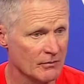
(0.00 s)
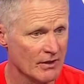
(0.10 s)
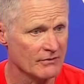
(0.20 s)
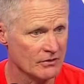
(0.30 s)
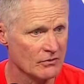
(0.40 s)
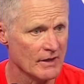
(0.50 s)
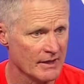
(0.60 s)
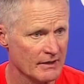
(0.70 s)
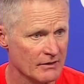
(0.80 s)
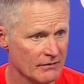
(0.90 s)
You have to do that
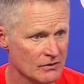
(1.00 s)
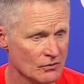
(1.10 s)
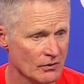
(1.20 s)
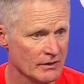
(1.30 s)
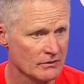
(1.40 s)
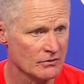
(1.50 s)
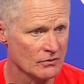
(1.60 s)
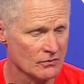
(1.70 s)
individually too.